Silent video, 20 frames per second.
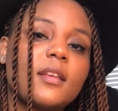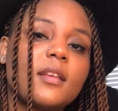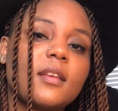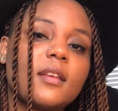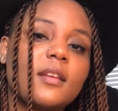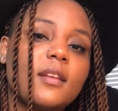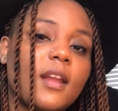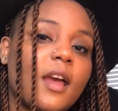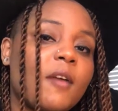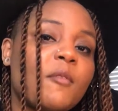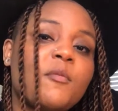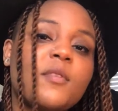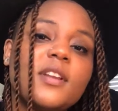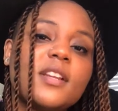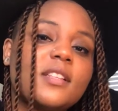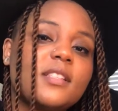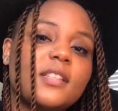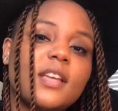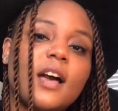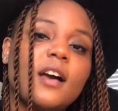And I
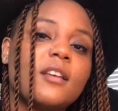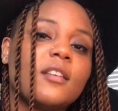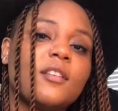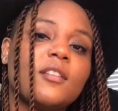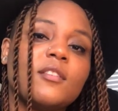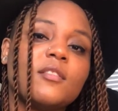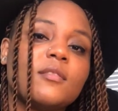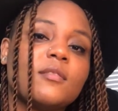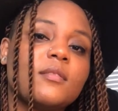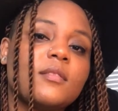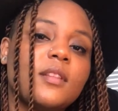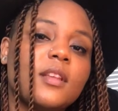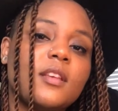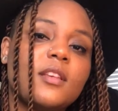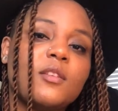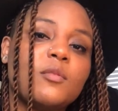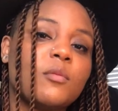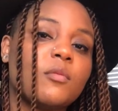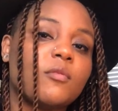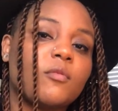wouldn't tell you that
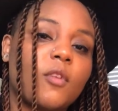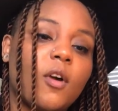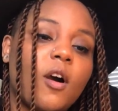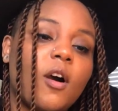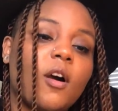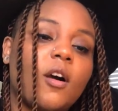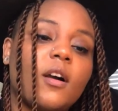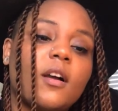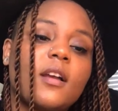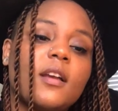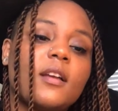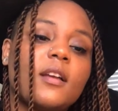you were wrong.